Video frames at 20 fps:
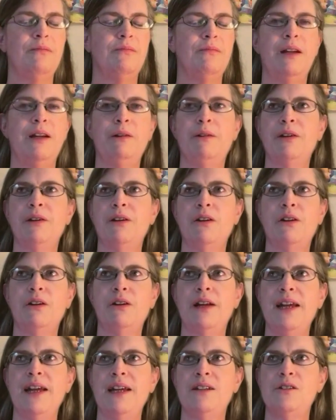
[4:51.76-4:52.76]
I don't call her
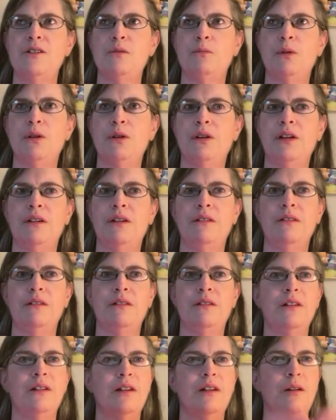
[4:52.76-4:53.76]
Candice Bergen.
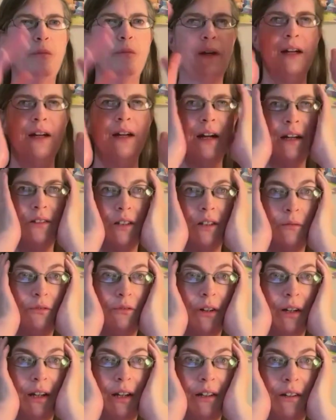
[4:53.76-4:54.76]
Oh my gosh, I'm
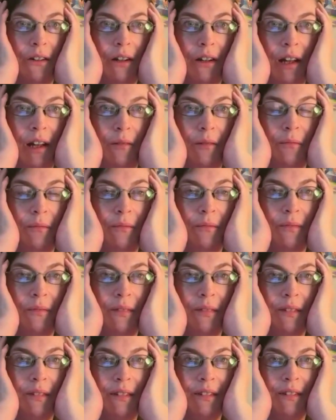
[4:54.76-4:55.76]
forgetting her name.
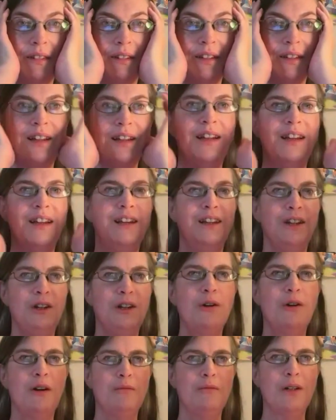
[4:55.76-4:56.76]
You
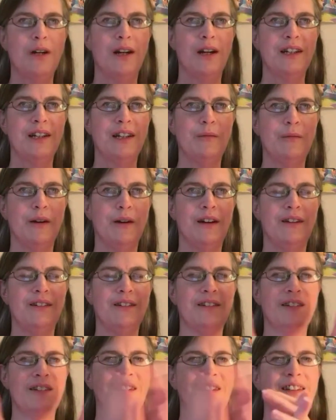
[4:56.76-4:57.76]
know who I'm talking about.
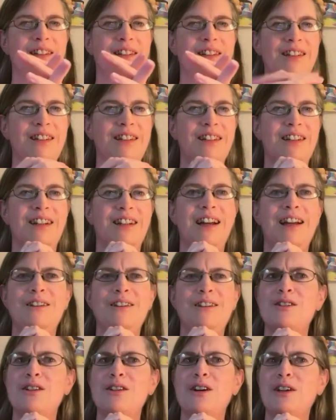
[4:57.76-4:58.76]
I
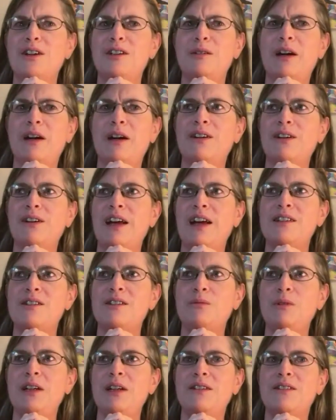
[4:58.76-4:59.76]
just talked about her
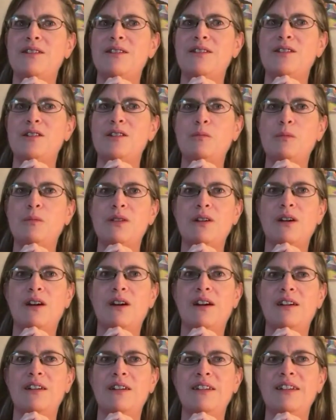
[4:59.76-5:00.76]
last week. This is so
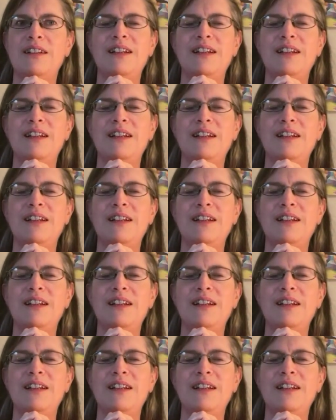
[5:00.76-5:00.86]
bizarre.